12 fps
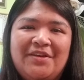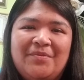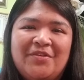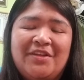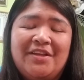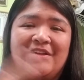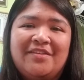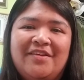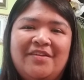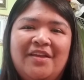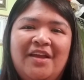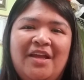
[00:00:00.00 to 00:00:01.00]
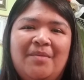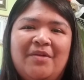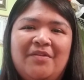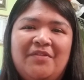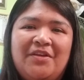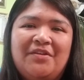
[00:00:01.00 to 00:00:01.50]
I'm trying to cut down my
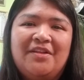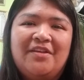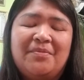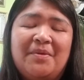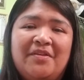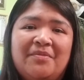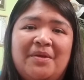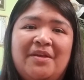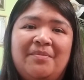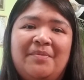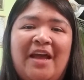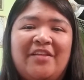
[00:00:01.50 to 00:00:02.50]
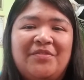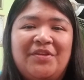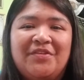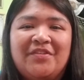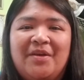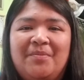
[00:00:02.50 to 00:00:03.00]
video lengths because my past
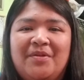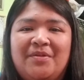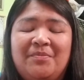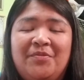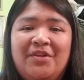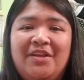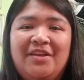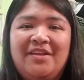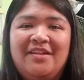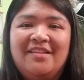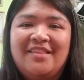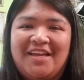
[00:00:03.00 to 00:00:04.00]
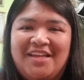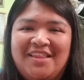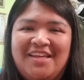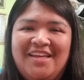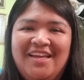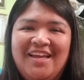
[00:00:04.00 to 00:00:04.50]
videos have been pretty
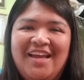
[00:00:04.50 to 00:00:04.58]
lengthy.